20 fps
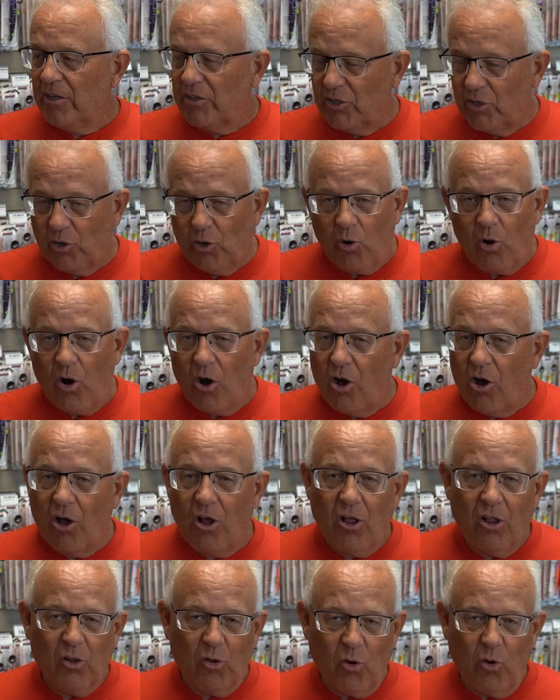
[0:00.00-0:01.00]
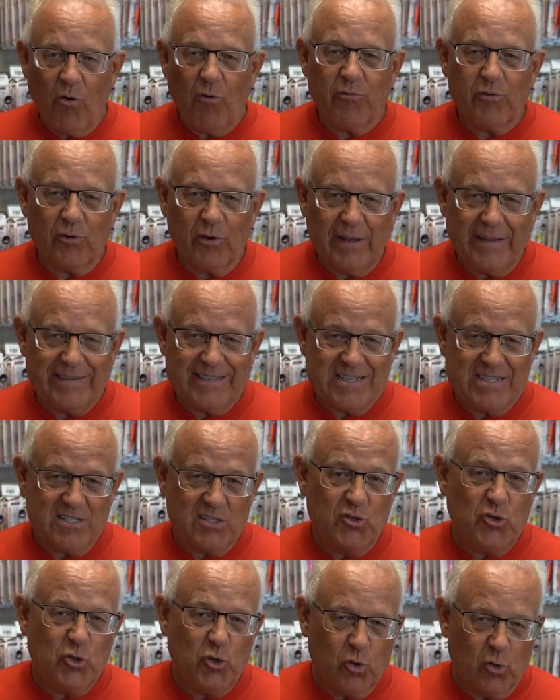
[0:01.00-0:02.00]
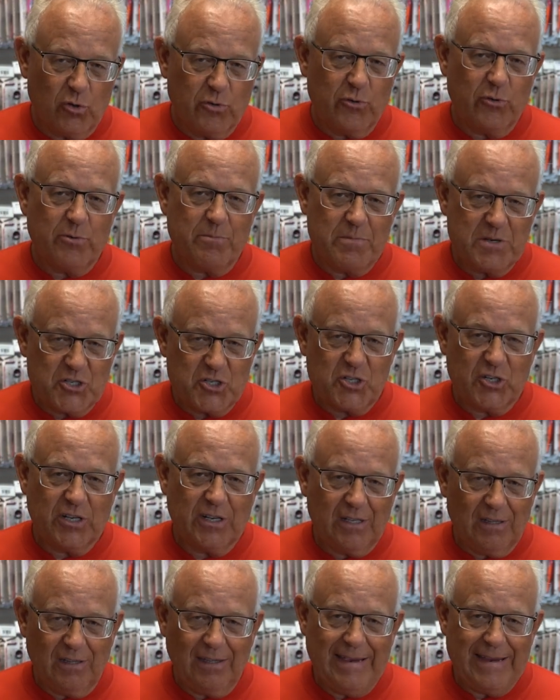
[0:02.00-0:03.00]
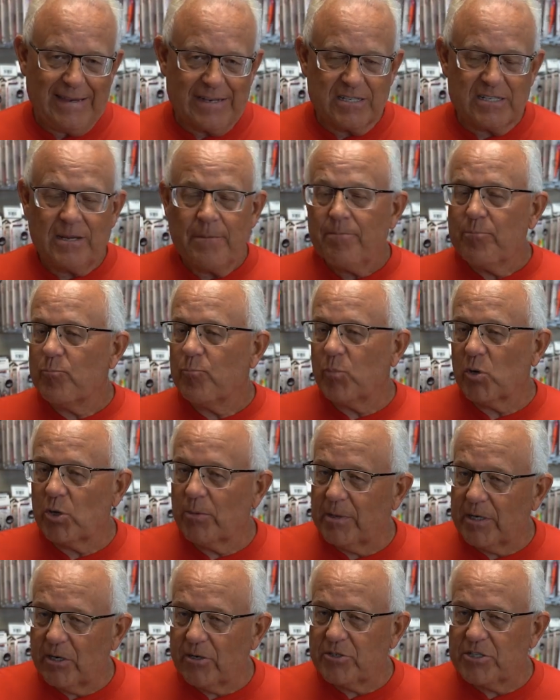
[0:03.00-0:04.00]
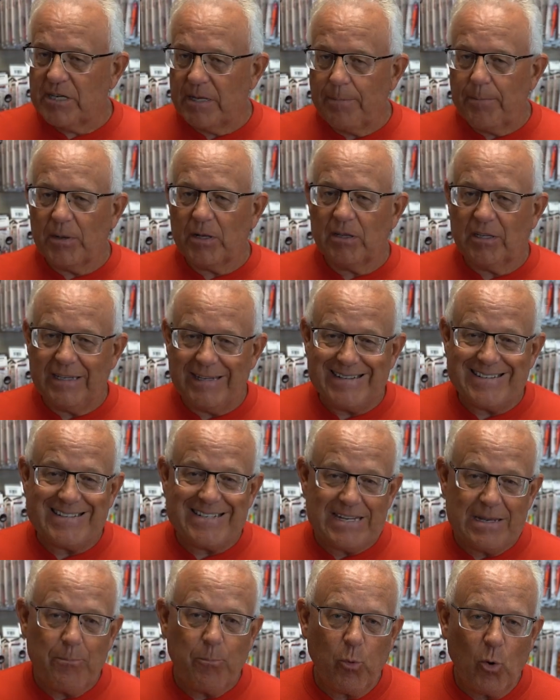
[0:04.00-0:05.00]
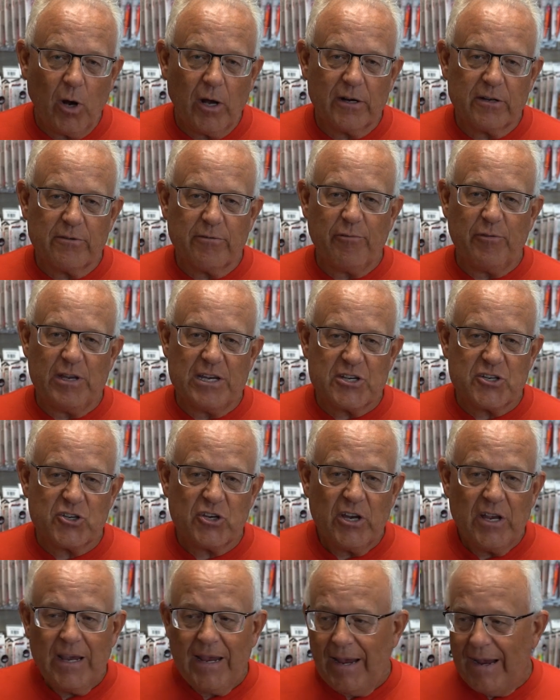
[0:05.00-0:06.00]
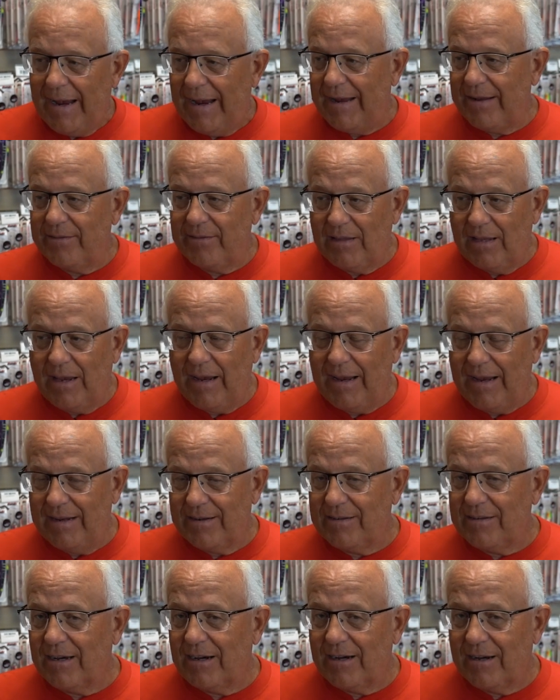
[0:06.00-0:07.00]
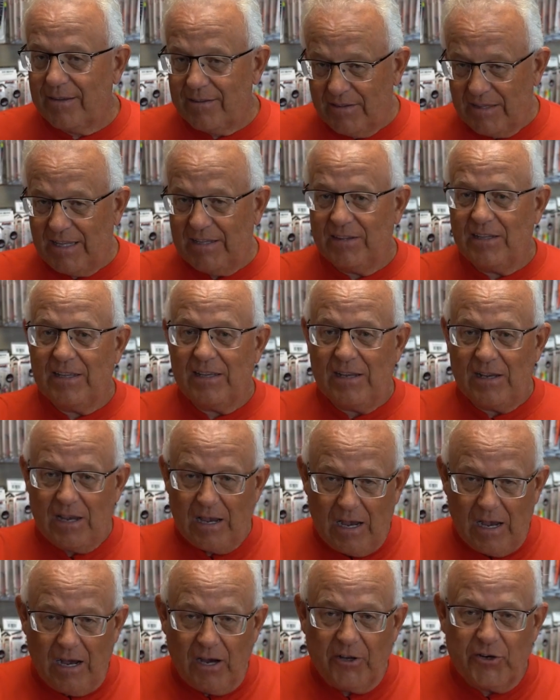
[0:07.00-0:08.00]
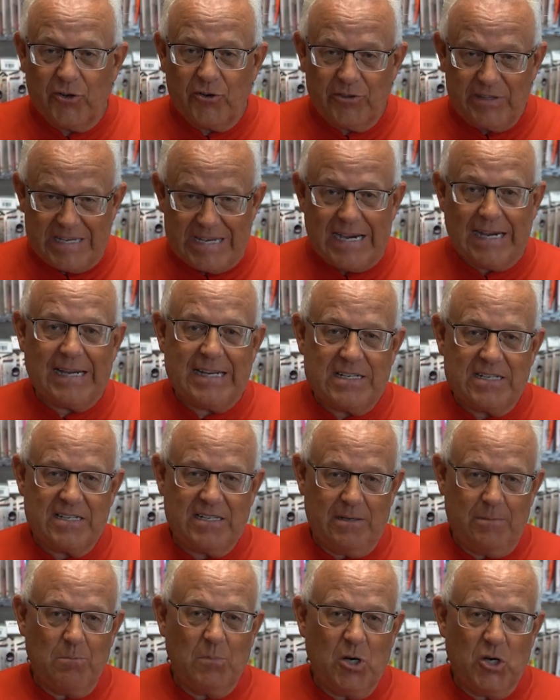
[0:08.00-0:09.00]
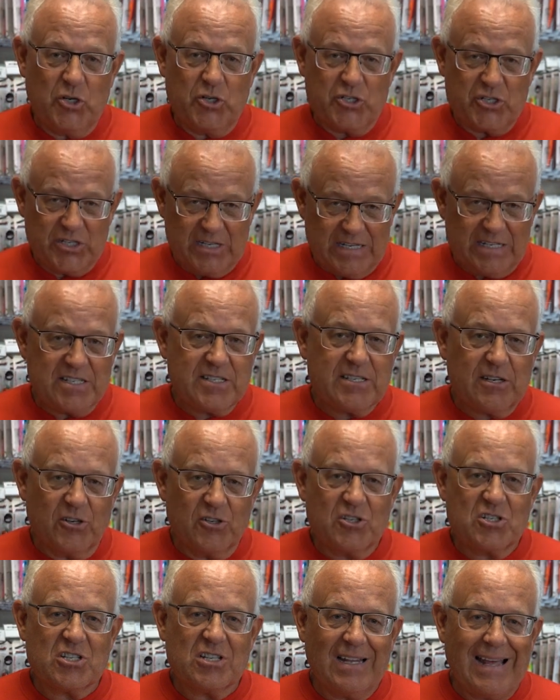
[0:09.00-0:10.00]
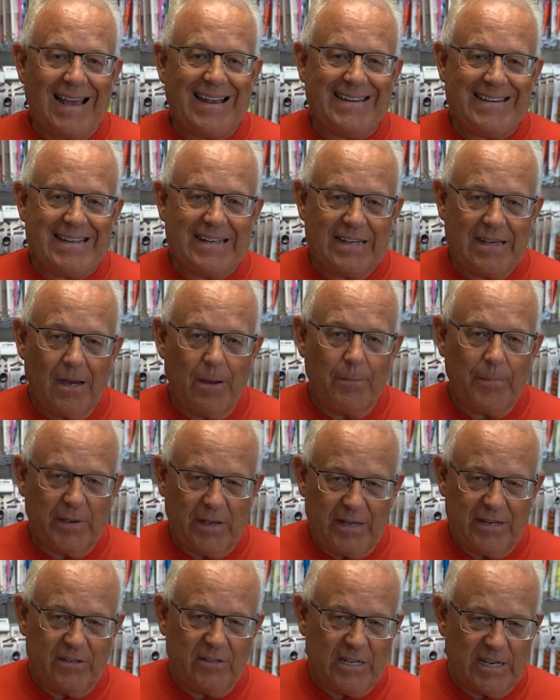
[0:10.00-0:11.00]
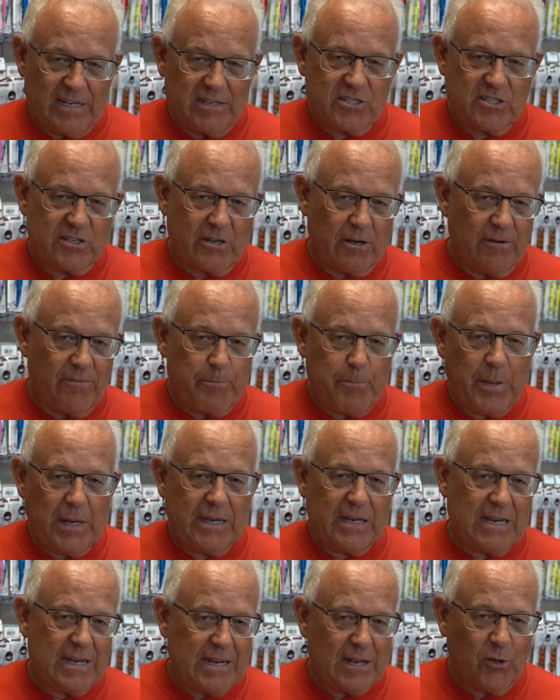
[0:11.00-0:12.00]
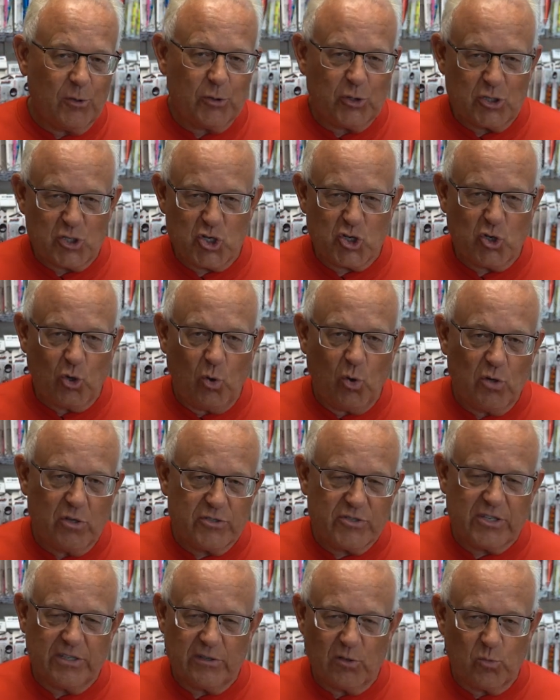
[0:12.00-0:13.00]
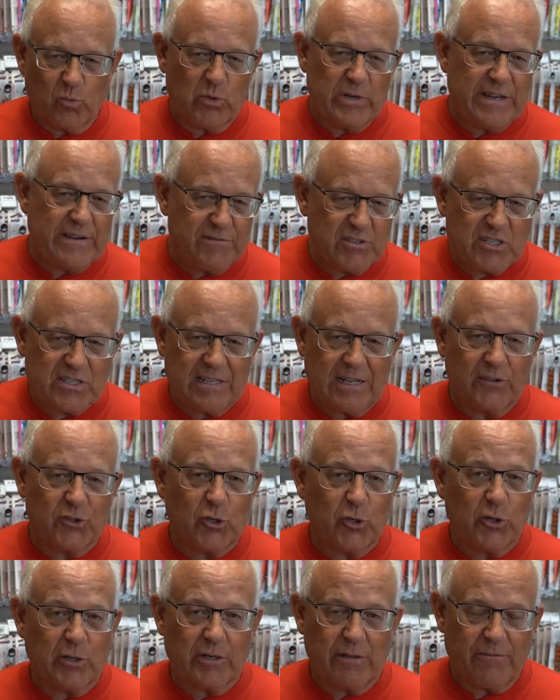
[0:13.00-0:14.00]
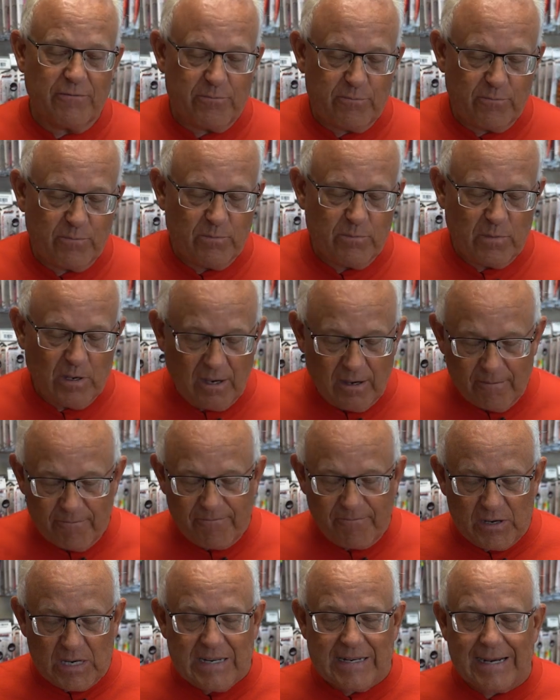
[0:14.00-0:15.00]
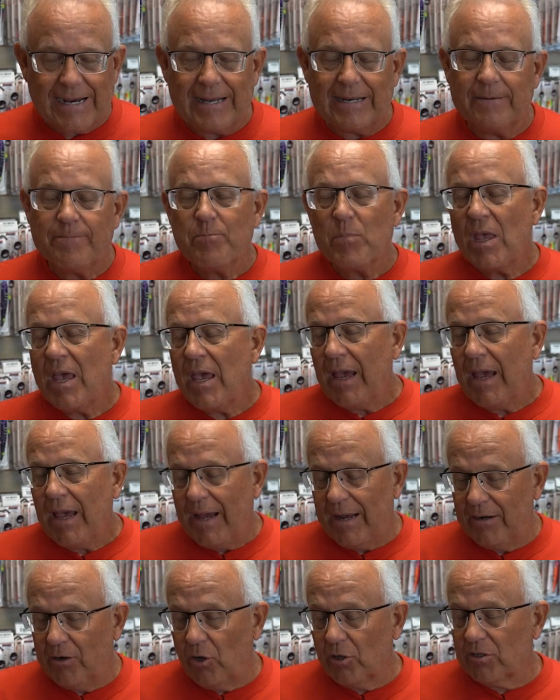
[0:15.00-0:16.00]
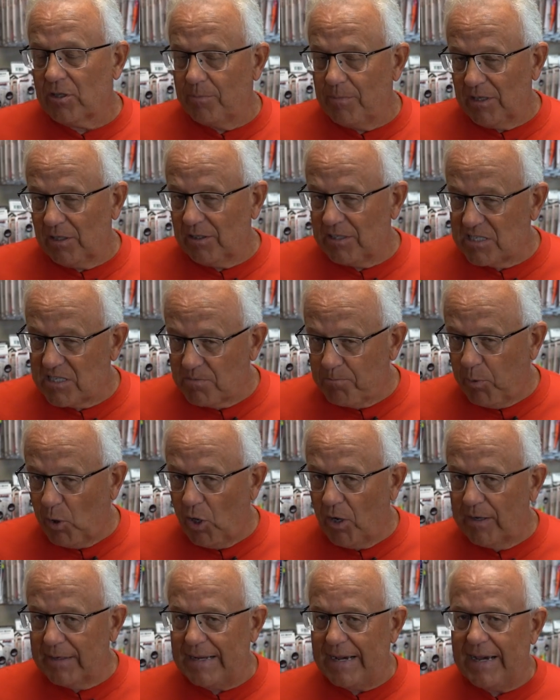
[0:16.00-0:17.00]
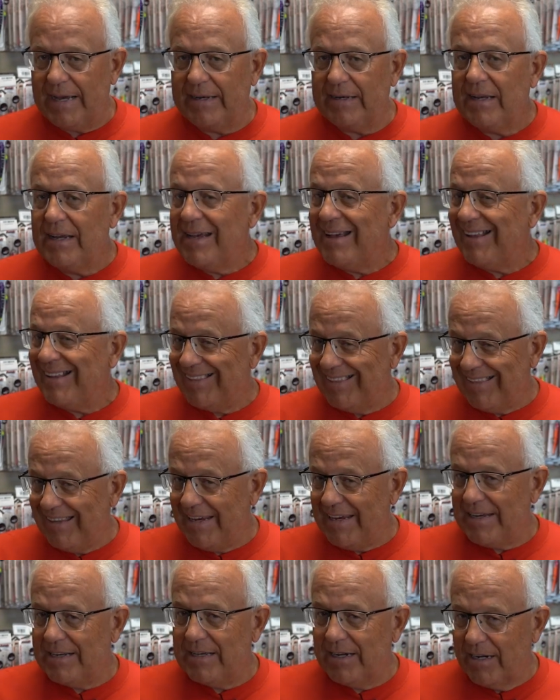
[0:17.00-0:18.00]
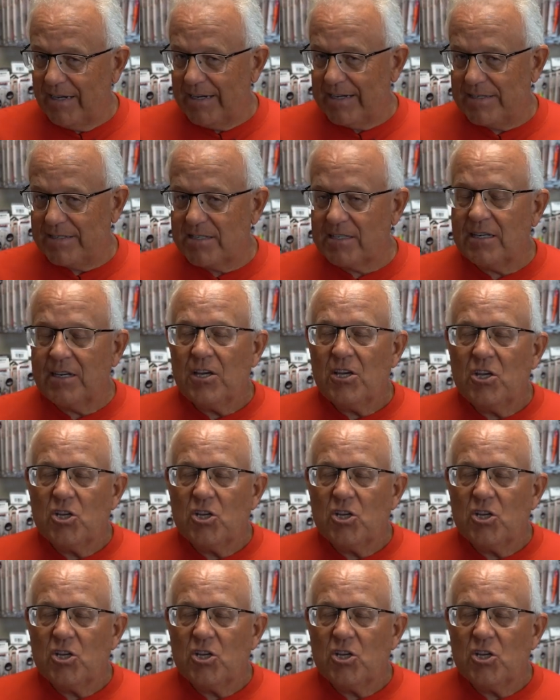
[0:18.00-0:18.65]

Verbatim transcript: you know, all over on these northern Michigan lakes. Burbot are typically a deep water fish, and, and uh, then under the ice in March, they start sliding up and they start picking out the shoals and the reefs that they're gonna um, feed on and ultimately spawn on late ice.